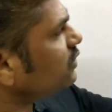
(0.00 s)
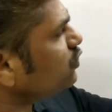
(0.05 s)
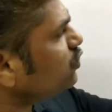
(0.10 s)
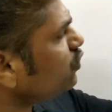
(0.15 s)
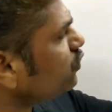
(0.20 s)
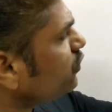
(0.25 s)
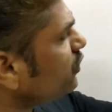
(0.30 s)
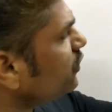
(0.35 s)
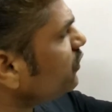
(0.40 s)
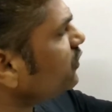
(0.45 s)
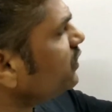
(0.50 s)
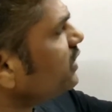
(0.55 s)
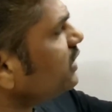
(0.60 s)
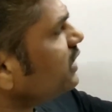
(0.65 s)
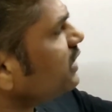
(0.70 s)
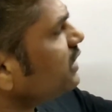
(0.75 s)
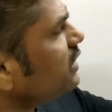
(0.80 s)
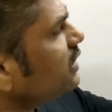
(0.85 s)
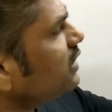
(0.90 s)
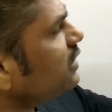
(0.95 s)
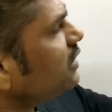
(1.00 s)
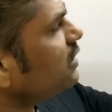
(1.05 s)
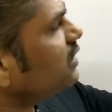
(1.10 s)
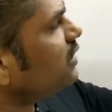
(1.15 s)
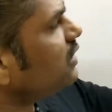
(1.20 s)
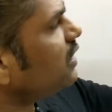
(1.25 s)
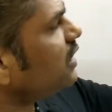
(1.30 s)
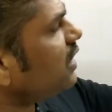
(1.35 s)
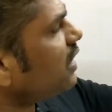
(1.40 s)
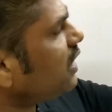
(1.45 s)
250,
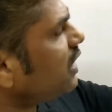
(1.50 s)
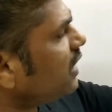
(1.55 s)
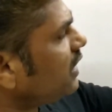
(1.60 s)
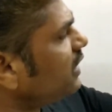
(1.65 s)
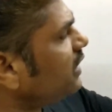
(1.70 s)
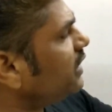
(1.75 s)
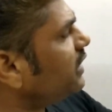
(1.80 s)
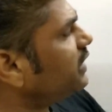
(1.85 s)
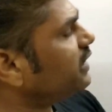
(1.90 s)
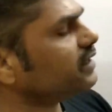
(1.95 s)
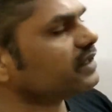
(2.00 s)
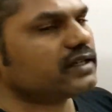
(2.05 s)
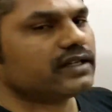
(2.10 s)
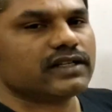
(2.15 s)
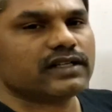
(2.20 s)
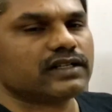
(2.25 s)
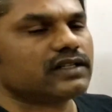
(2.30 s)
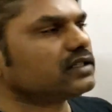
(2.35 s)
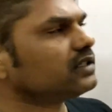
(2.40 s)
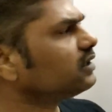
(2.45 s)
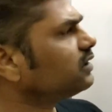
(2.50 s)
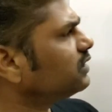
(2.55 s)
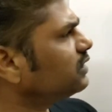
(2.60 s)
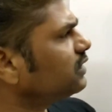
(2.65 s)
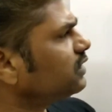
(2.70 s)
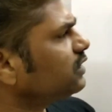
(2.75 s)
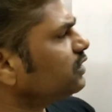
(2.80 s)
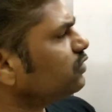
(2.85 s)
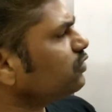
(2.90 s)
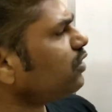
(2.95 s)
100.
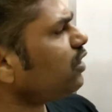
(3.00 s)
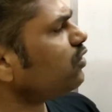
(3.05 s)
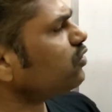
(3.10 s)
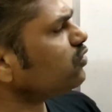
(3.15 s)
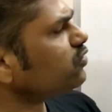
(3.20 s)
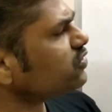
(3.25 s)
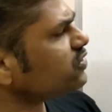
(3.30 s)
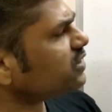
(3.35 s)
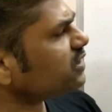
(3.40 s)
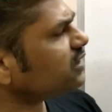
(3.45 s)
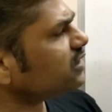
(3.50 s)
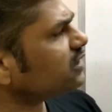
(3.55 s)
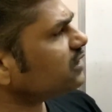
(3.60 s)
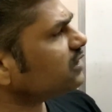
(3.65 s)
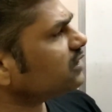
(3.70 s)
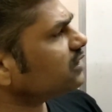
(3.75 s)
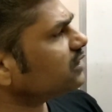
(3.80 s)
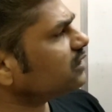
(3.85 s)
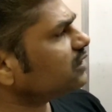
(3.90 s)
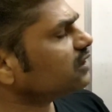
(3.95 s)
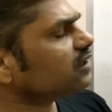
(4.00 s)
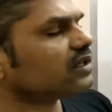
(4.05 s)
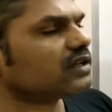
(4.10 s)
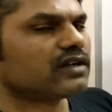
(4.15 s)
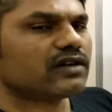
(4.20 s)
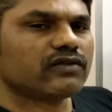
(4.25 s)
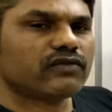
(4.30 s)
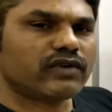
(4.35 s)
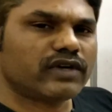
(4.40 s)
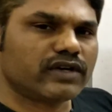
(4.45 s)
You have to check
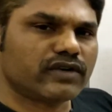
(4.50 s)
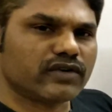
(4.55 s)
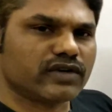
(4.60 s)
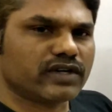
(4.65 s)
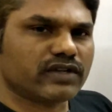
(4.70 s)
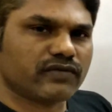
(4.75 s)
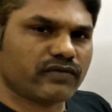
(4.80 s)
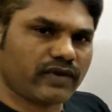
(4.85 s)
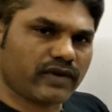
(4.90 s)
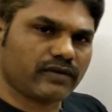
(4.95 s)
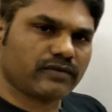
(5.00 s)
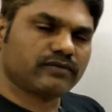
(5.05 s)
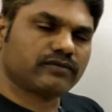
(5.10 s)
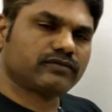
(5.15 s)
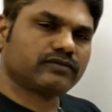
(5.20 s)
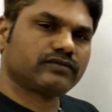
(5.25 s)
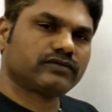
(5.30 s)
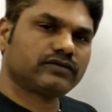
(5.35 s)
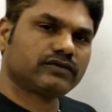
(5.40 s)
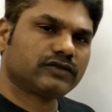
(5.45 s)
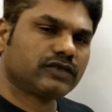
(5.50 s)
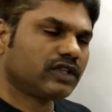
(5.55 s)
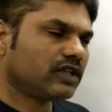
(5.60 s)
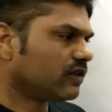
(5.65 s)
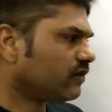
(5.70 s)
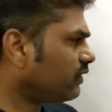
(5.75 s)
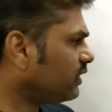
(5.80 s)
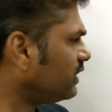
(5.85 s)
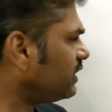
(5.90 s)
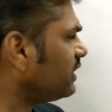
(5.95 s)
125.
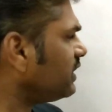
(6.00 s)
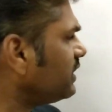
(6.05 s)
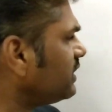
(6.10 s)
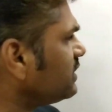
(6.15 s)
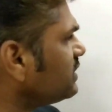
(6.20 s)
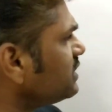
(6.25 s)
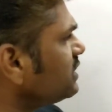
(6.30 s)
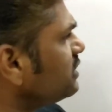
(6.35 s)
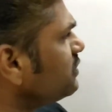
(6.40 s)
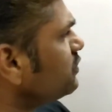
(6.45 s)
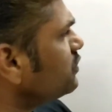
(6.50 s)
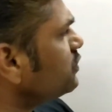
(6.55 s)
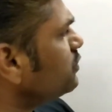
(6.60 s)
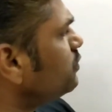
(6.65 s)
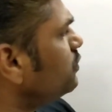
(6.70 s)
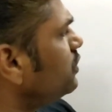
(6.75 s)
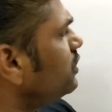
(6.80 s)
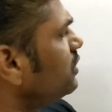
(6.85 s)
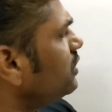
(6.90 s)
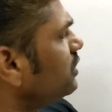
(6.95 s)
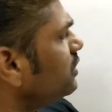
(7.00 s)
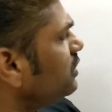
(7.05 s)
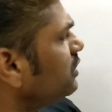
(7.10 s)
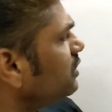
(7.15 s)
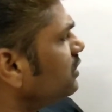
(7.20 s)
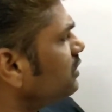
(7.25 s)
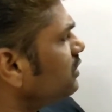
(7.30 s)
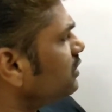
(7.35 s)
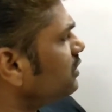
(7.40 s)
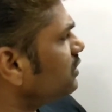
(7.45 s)
Whether it is divisible,
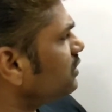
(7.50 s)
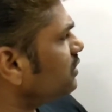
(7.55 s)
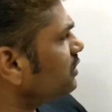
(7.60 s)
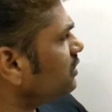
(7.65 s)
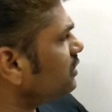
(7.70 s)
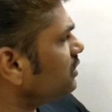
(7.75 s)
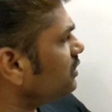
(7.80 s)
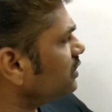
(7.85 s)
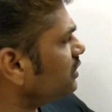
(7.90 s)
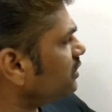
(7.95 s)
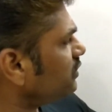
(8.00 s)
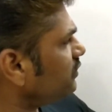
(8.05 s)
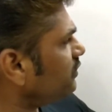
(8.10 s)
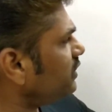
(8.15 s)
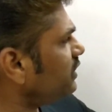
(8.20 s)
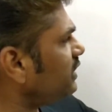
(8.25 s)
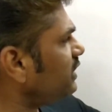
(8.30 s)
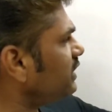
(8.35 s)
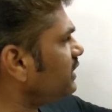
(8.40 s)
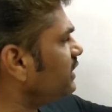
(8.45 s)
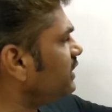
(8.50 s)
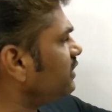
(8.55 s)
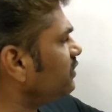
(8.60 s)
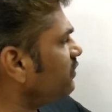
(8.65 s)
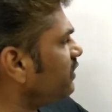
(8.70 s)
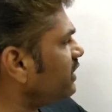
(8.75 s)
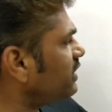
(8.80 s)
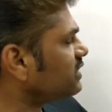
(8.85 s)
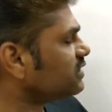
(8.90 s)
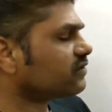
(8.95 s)
whether it
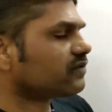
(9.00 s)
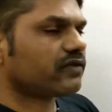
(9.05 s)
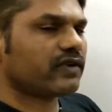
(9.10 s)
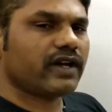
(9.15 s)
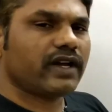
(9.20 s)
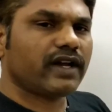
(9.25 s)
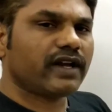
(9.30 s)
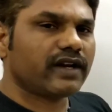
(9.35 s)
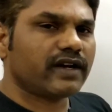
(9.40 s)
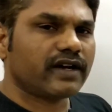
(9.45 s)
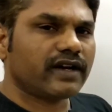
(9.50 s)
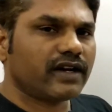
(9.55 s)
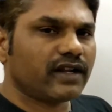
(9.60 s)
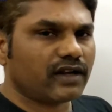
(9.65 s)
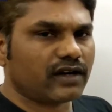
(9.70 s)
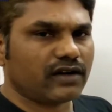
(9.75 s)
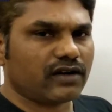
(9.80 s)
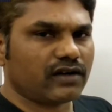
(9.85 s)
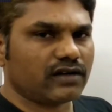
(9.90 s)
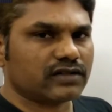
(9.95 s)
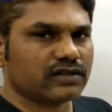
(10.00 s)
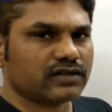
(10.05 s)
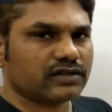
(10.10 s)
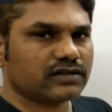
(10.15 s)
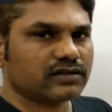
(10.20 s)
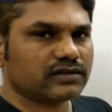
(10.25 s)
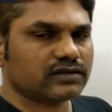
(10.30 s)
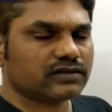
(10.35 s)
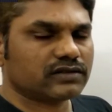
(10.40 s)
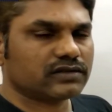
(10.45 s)
divides 500 or not.
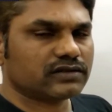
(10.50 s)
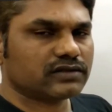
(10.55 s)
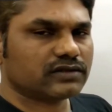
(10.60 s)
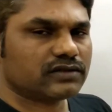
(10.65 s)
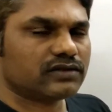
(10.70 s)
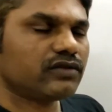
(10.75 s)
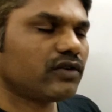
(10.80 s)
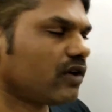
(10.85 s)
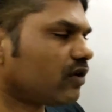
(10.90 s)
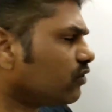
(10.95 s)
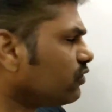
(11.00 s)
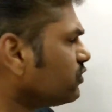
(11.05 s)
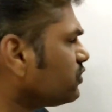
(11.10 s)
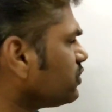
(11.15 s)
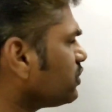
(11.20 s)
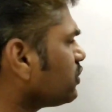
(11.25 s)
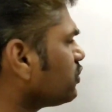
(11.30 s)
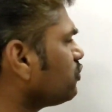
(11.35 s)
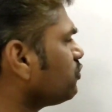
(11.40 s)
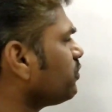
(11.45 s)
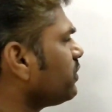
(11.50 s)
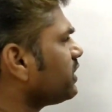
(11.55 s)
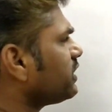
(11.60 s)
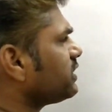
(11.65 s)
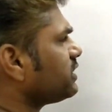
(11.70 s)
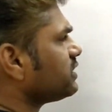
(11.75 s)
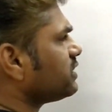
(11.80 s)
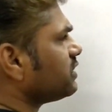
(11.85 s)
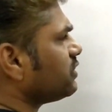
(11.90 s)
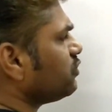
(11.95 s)
You have to check. You
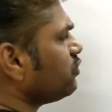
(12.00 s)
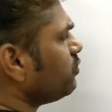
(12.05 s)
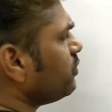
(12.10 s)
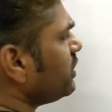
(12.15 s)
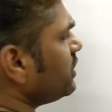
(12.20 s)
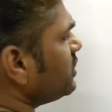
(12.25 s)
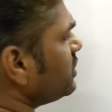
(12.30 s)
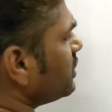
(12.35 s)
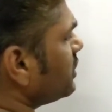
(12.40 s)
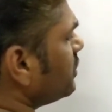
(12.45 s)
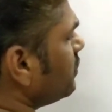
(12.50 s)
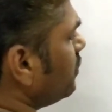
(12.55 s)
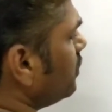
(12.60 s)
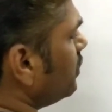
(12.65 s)
may check